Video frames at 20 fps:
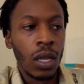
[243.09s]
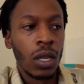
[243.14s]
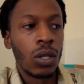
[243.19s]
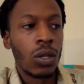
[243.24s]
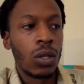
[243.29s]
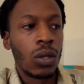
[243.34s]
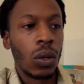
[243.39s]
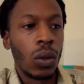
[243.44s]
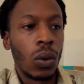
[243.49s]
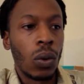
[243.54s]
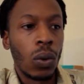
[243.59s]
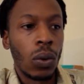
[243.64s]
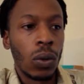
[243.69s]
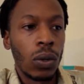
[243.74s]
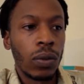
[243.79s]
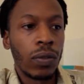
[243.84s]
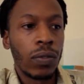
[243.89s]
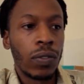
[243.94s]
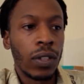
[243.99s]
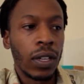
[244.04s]
So all
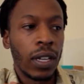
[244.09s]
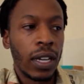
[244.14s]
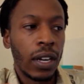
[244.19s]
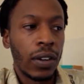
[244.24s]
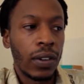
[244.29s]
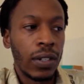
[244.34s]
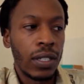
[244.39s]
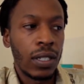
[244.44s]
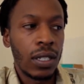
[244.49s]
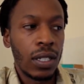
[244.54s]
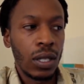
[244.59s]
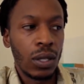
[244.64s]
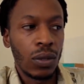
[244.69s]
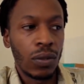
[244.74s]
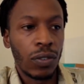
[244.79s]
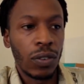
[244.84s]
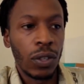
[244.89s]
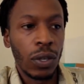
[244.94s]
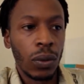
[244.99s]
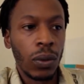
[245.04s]
of the currencies
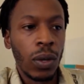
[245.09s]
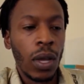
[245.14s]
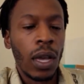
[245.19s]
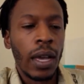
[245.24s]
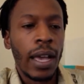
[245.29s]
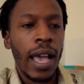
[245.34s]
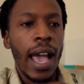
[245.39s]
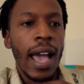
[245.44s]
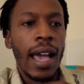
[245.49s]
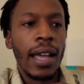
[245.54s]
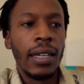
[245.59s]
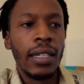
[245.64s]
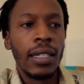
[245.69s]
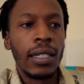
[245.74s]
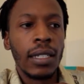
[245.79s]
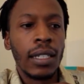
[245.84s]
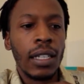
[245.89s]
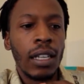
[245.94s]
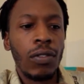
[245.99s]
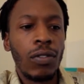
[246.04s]
flow, and
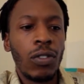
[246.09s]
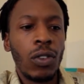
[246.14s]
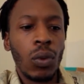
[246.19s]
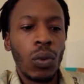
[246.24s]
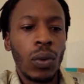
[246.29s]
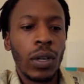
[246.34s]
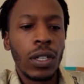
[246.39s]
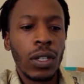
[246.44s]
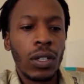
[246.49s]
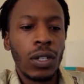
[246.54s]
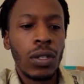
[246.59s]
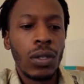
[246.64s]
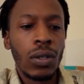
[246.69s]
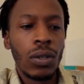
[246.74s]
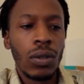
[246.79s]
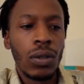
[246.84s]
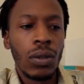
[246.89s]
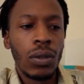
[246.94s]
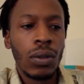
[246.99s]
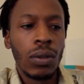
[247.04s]
if you want
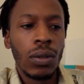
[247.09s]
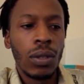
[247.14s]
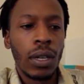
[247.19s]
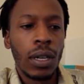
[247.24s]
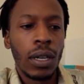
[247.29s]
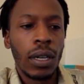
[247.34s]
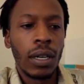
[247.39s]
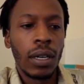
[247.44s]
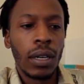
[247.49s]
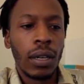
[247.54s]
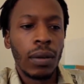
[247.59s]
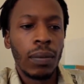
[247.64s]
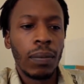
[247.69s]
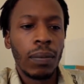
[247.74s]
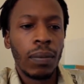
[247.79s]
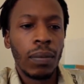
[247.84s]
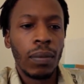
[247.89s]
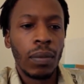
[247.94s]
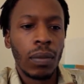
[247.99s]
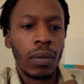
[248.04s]
to
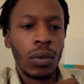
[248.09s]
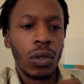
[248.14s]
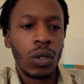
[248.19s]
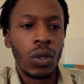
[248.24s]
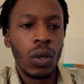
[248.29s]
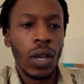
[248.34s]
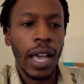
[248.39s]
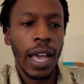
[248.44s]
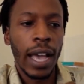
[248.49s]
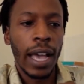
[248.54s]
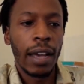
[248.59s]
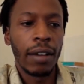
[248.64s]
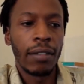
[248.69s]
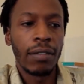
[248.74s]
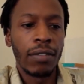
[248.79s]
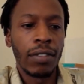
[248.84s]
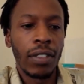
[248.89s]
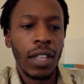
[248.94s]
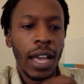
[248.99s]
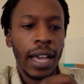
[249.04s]

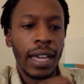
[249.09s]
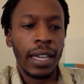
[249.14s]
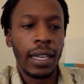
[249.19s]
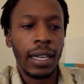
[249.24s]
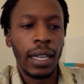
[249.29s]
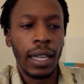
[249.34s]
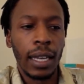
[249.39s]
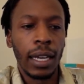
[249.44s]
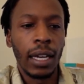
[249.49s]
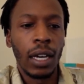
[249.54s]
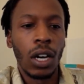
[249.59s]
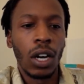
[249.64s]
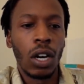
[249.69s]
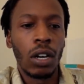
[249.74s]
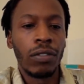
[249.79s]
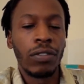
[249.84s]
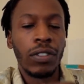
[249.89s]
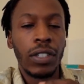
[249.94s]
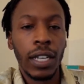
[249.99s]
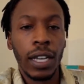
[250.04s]
have the idea
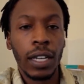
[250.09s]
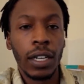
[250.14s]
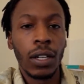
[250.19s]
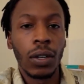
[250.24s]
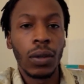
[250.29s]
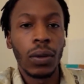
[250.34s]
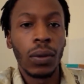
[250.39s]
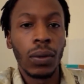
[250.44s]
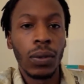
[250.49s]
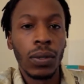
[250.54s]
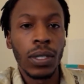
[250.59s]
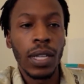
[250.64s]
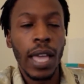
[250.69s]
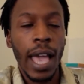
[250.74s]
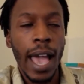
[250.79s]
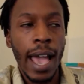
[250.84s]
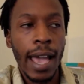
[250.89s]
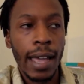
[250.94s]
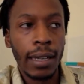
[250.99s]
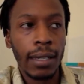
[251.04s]
of technicals
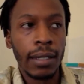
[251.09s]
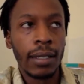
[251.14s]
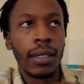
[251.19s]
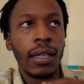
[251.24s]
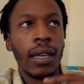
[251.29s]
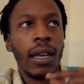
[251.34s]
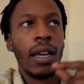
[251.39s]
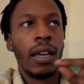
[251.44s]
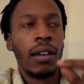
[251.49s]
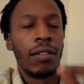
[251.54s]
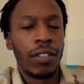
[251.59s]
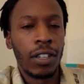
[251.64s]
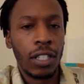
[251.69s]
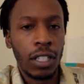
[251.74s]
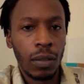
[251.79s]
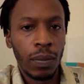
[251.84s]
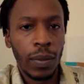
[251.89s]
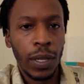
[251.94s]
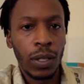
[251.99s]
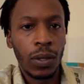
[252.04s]
and
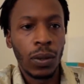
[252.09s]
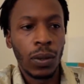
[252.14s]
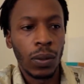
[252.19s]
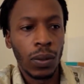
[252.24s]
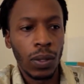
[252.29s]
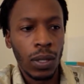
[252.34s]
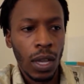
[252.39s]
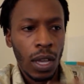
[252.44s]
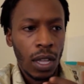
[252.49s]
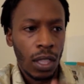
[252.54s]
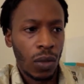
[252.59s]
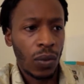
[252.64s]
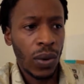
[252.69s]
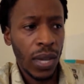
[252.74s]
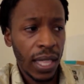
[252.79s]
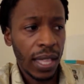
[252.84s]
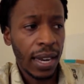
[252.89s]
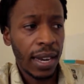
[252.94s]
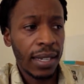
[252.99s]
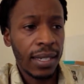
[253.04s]
fundamentals, the way
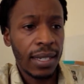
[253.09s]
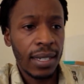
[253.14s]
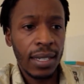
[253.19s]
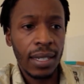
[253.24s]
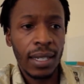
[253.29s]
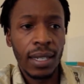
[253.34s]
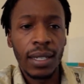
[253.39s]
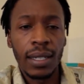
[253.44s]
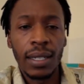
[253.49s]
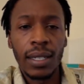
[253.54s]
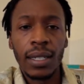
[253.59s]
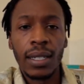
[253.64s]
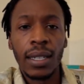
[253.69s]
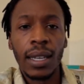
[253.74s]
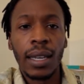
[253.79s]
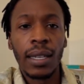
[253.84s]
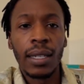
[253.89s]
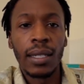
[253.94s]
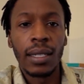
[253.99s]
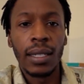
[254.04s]
that I see it is
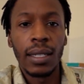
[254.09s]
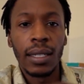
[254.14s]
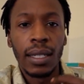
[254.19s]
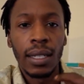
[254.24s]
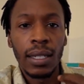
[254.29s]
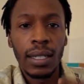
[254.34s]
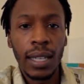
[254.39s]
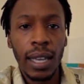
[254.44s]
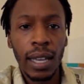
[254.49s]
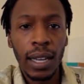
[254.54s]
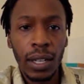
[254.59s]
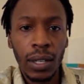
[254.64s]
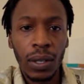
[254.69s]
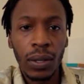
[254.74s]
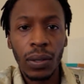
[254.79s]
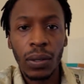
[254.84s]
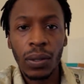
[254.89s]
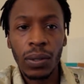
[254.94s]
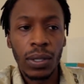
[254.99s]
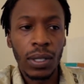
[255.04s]
that the
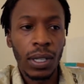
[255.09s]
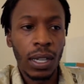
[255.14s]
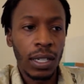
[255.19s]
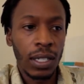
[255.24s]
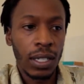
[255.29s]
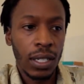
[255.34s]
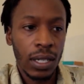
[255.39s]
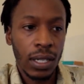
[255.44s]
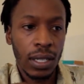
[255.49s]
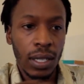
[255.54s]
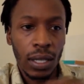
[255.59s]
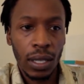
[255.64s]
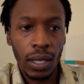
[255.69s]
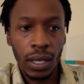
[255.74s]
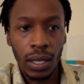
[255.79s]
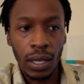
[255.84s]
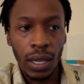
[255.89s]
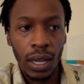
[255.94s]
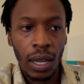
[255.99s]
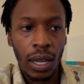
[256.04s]
technicals are just
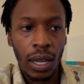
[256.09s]
the